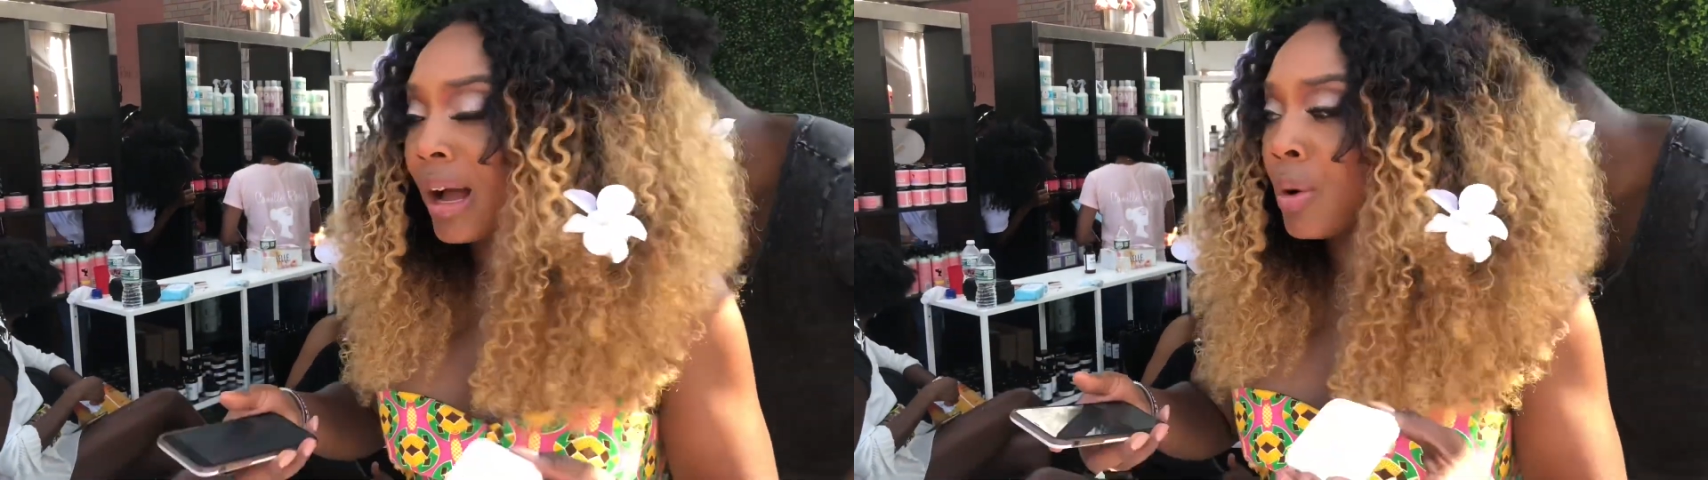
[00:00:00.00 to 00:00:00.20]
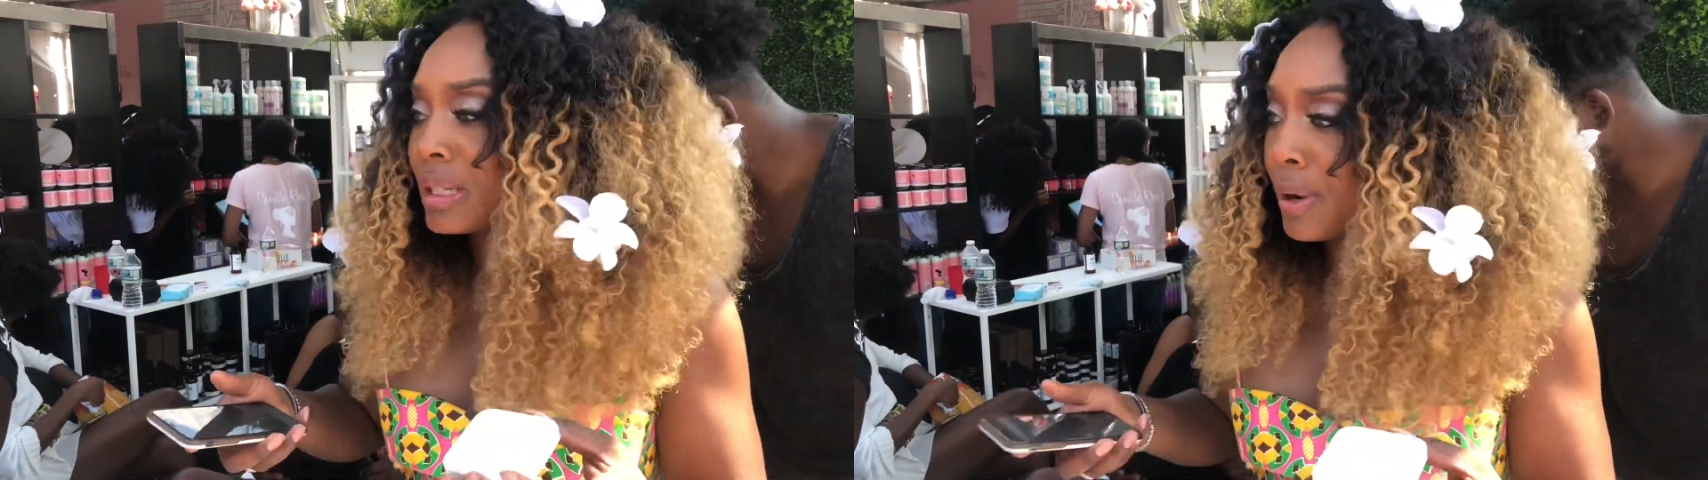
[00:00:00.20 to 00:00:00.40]
I'm
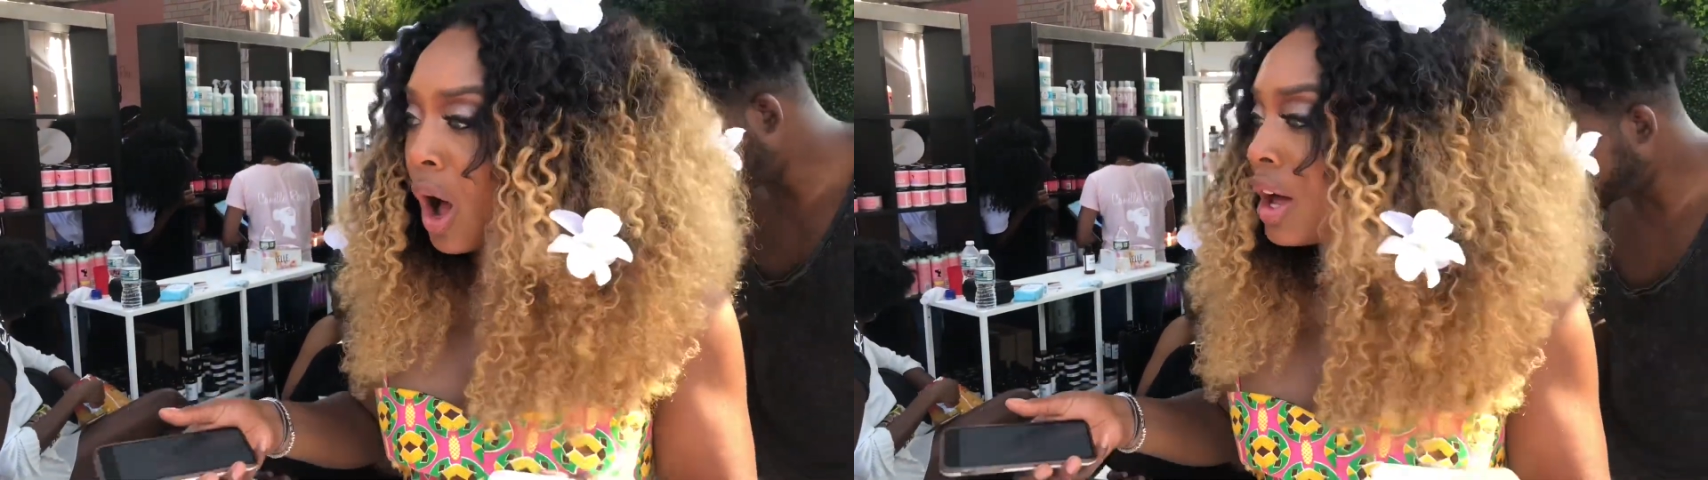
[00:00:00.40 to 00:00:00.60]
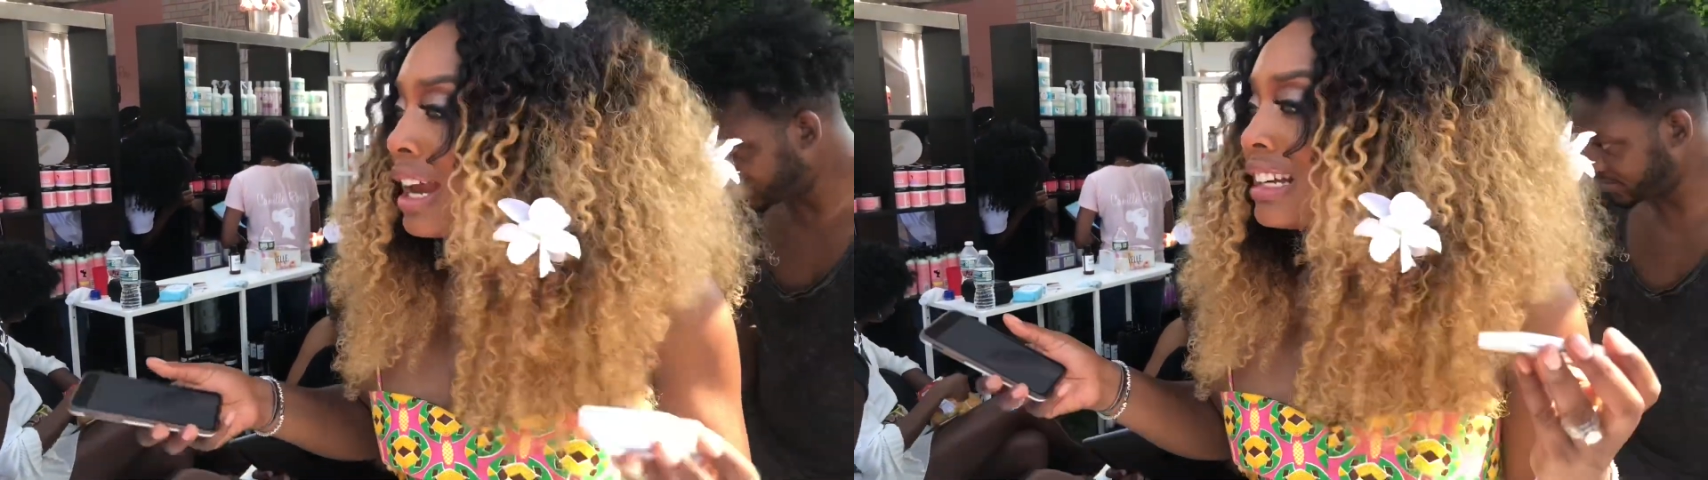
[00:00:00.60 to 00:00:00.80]
like, I want it to
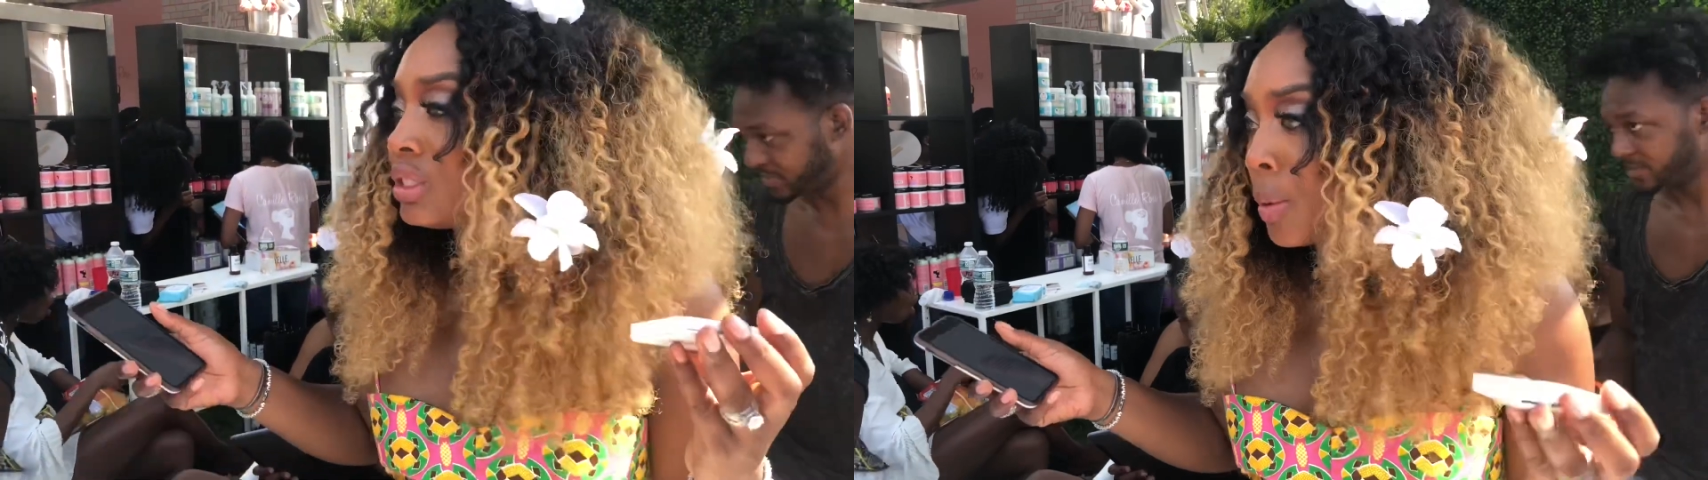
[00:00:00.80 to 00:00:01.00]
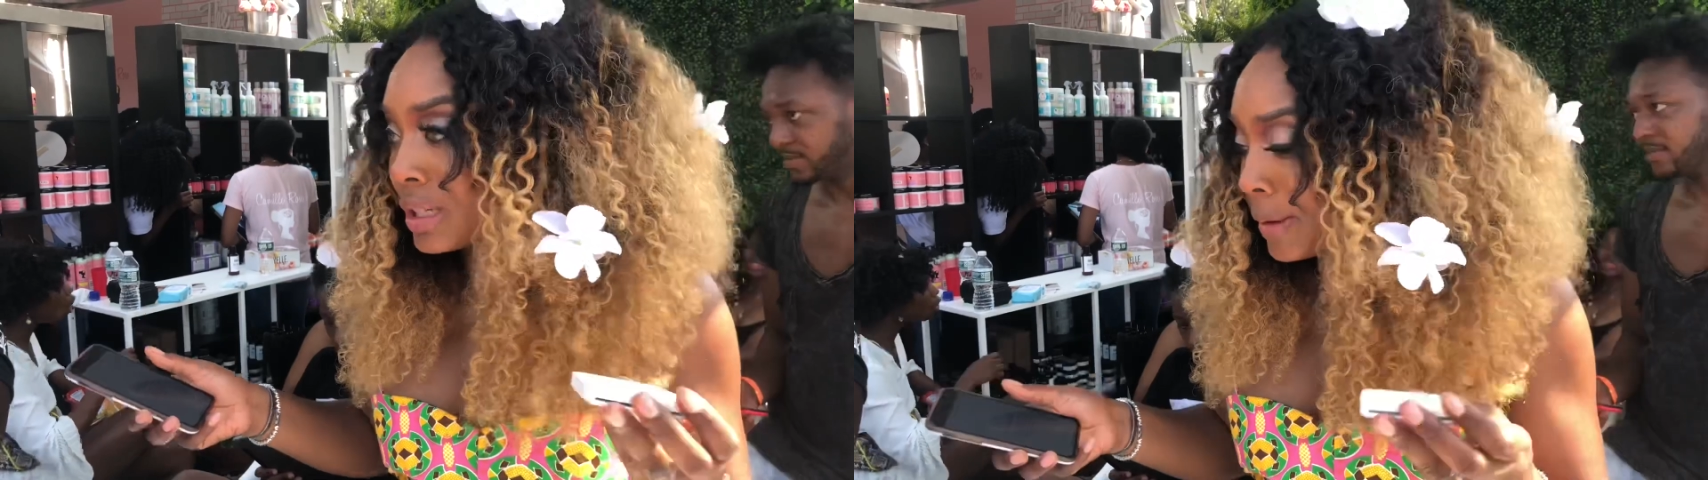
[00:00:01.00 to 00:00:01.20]
be all
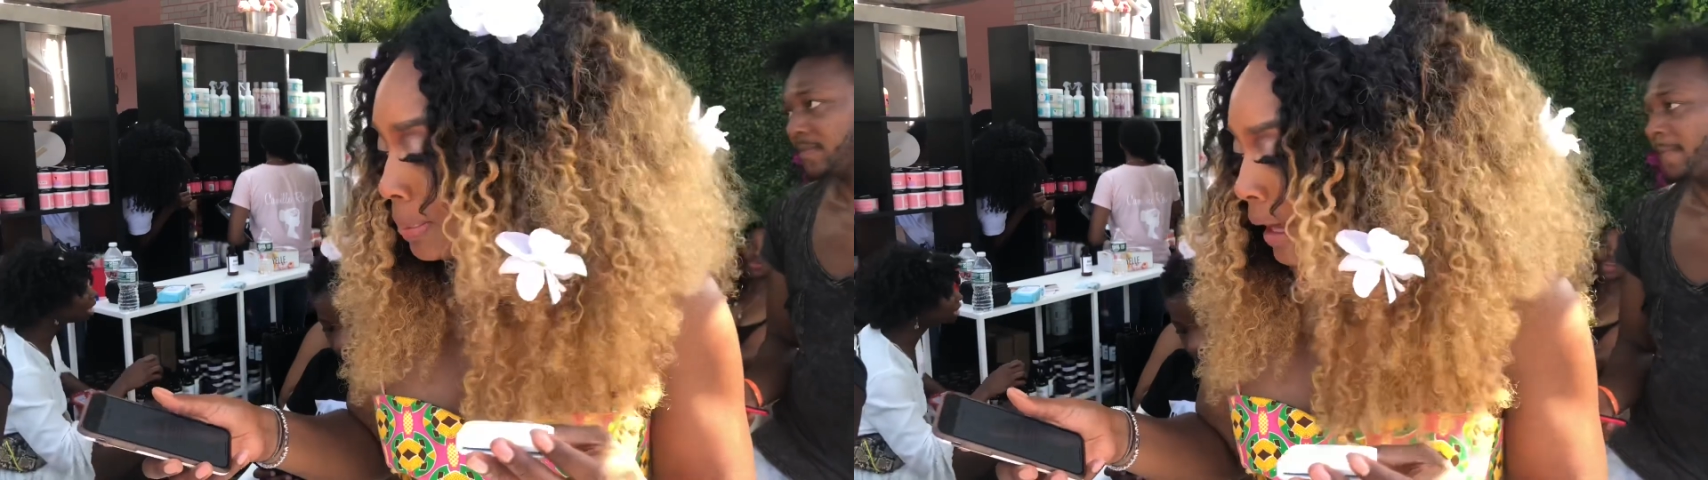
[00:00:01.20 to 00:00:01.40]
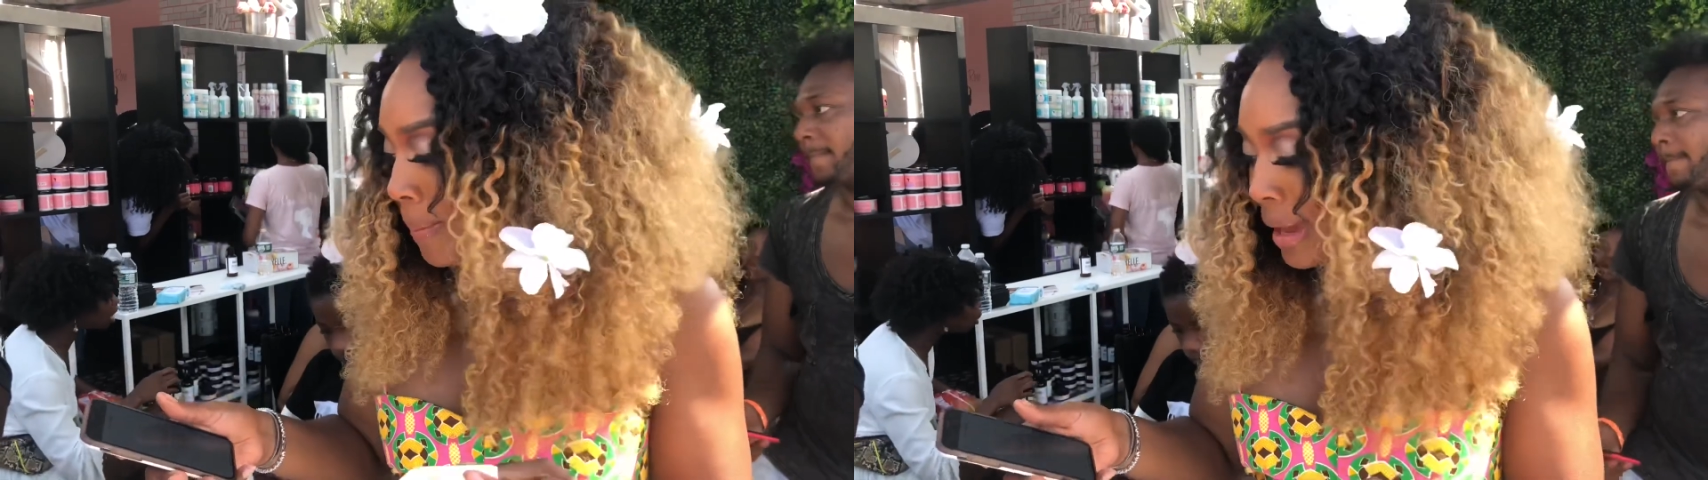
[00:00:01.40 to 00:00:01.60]
natural. I want it
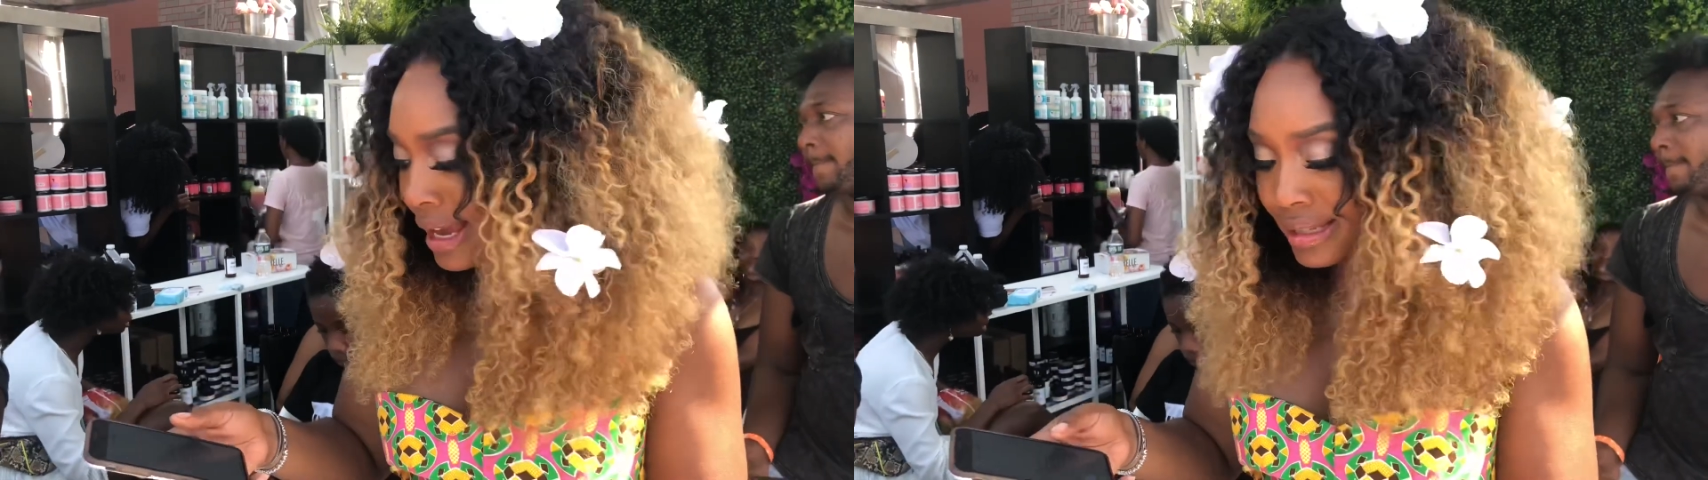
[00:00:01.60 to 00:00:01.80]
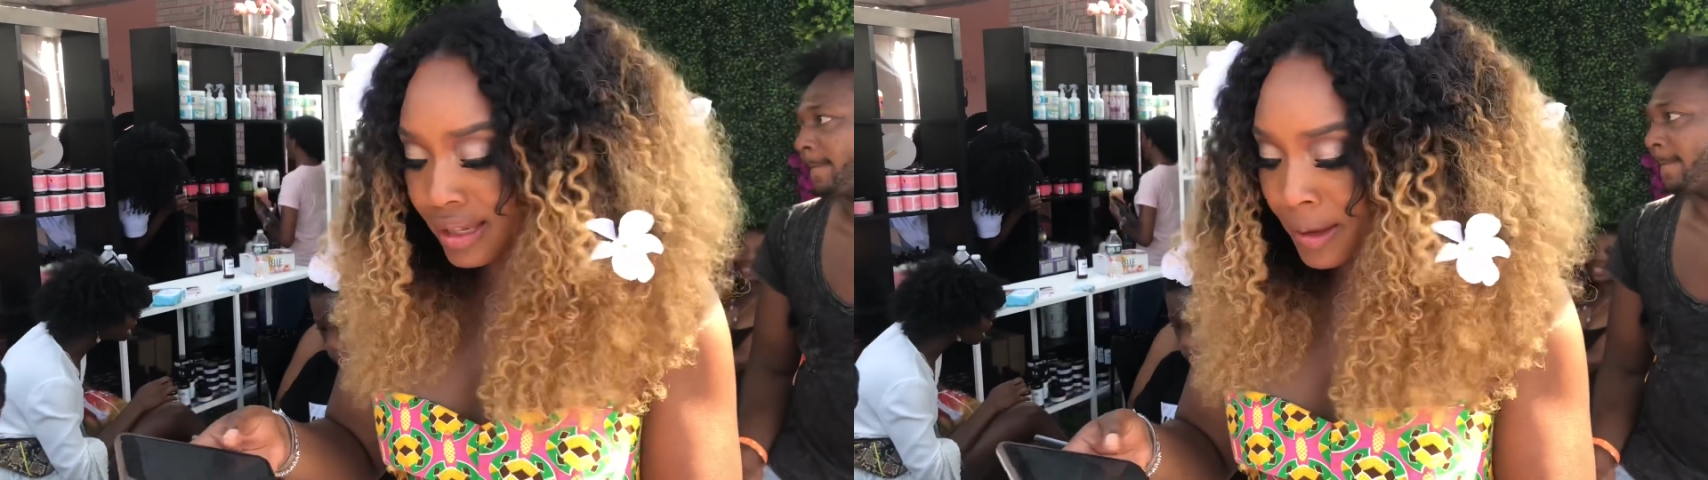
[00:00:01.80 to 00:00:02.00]
to be
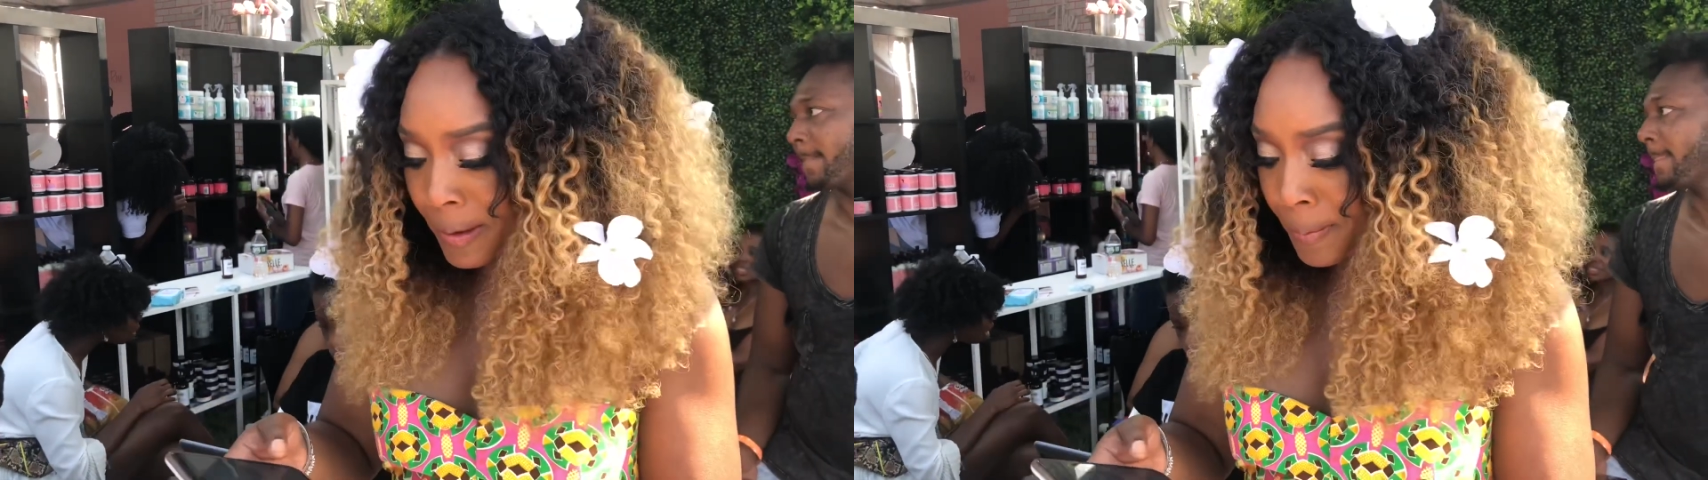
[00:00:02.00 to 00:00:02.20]
plant-based.